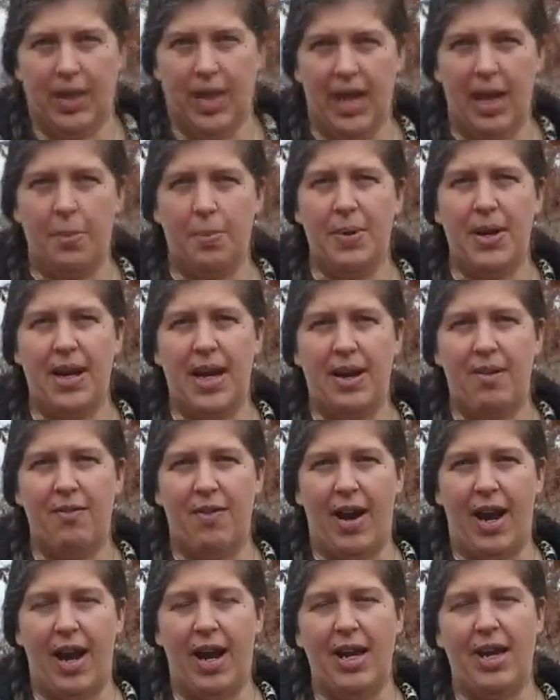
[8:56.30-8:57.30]
keeping it
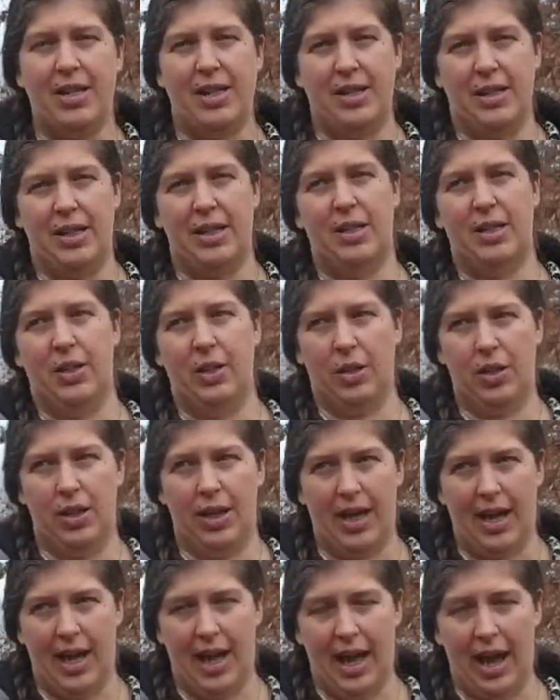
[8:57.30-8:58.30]
right,
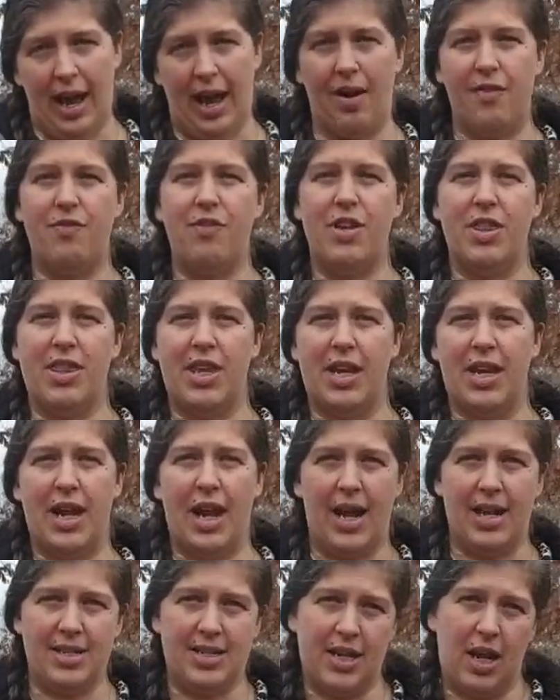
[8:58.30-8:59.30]
everything
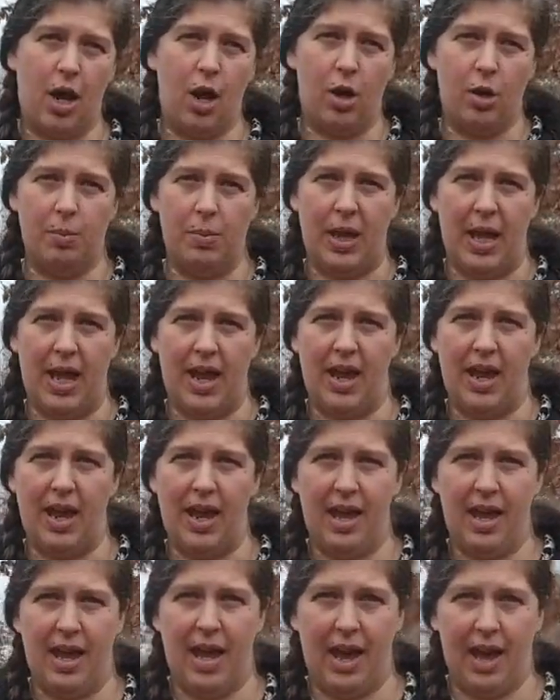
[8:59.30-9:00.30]
has a home
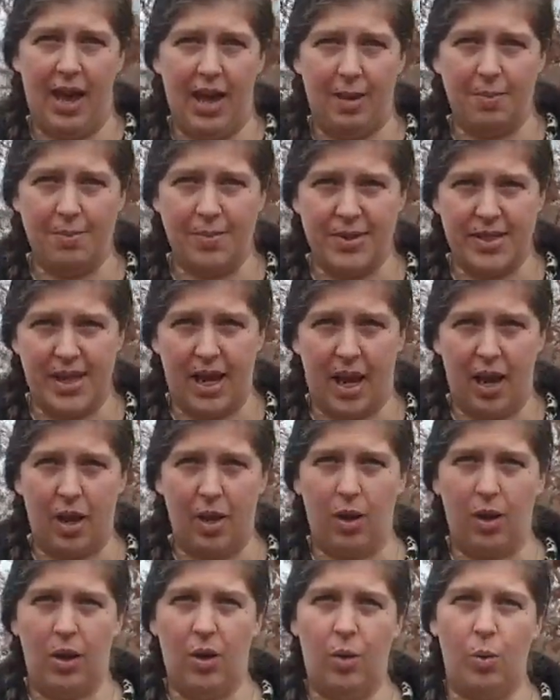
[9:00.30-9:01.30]
here at Ahimsa.
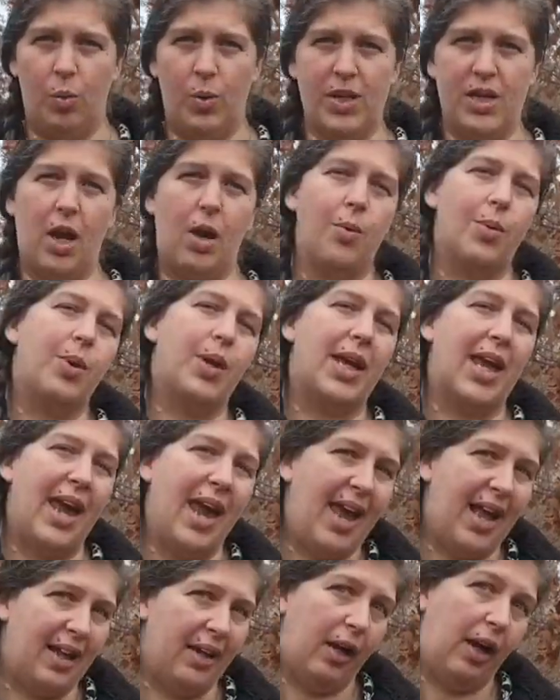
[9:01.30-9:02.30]
We don't
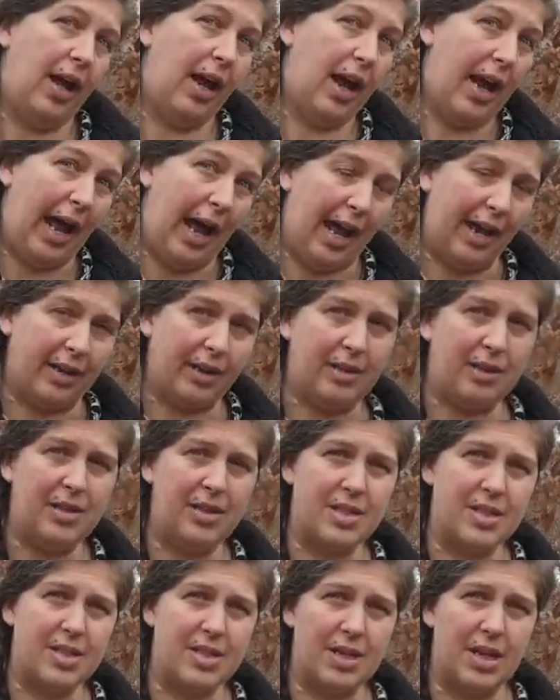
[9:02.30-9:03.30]
kill
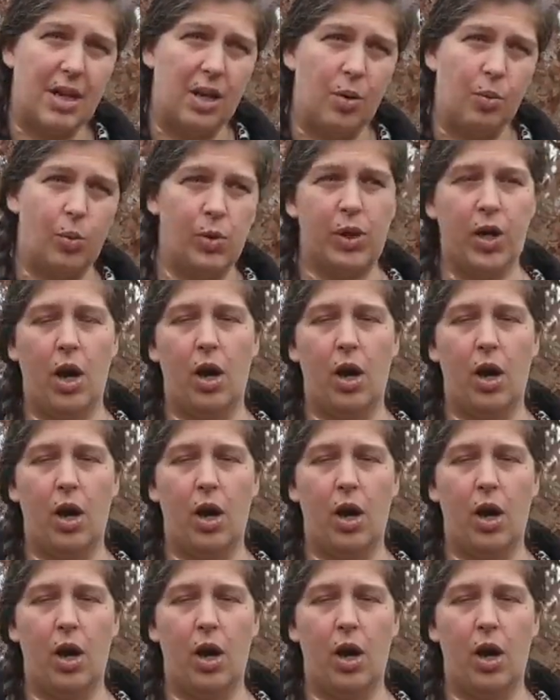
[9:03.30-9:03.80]
ants. We're